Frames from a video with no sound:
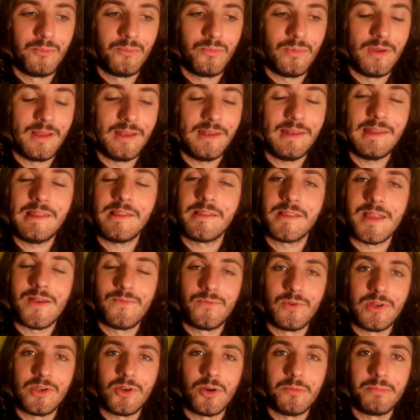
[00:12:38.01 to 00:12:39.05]
at least
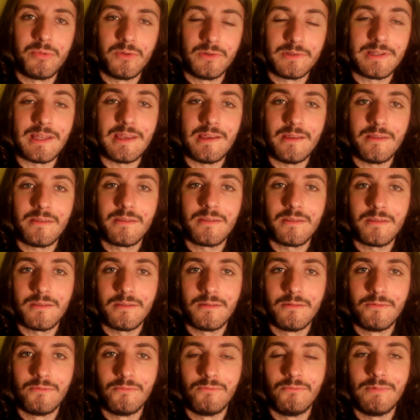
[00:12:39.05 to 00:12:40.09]
every couple days,
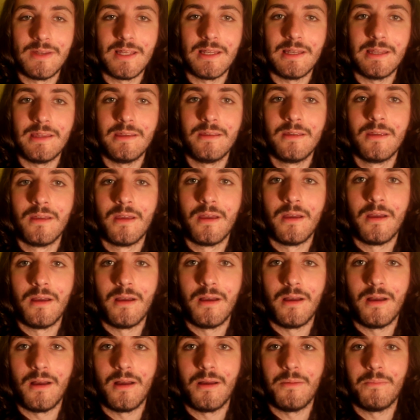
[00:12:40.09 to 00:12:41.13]
really,
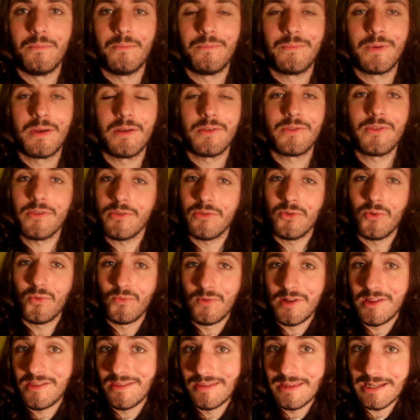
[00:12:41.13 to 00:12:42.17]
because there's no
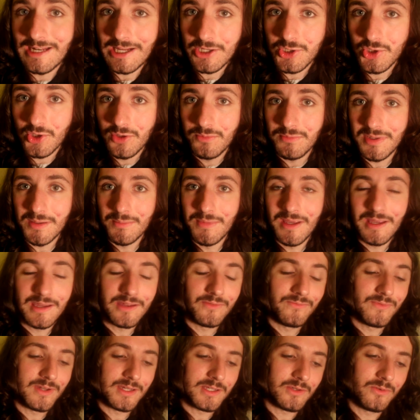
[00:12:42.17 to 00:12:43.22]
reason that I shouldn't be
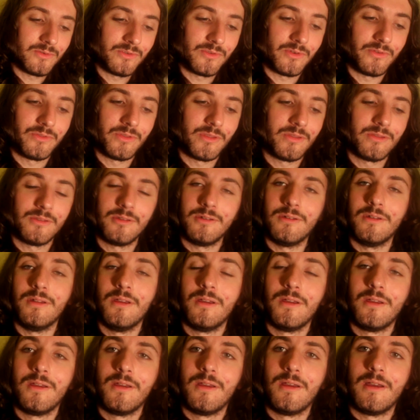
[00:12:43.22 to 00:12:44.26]
making videos other than
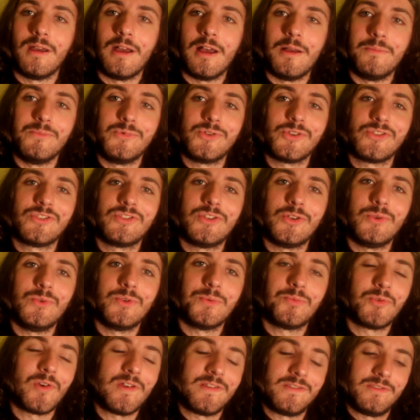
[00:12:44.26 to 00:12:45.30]
I'm just too
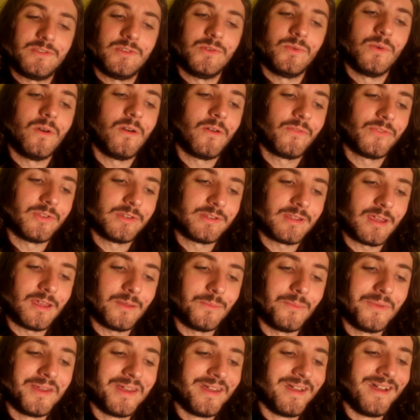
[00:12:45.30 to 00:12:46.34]
depressed to half the
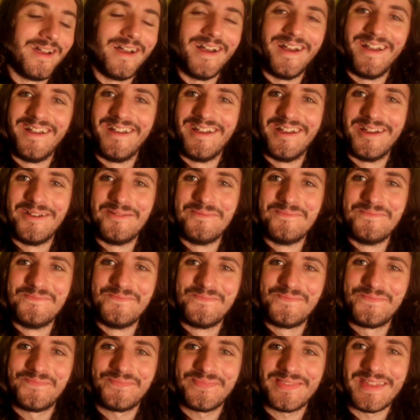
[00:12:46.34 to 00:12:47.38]
time.
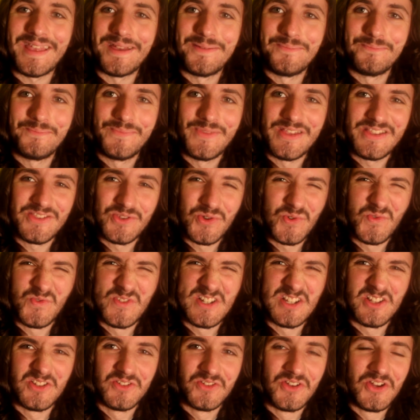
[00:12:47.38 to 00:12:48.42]
There's no
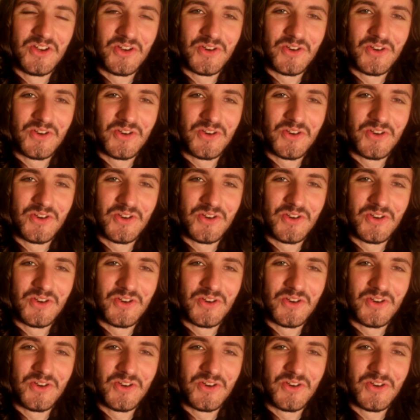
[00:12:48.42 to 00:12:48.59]
real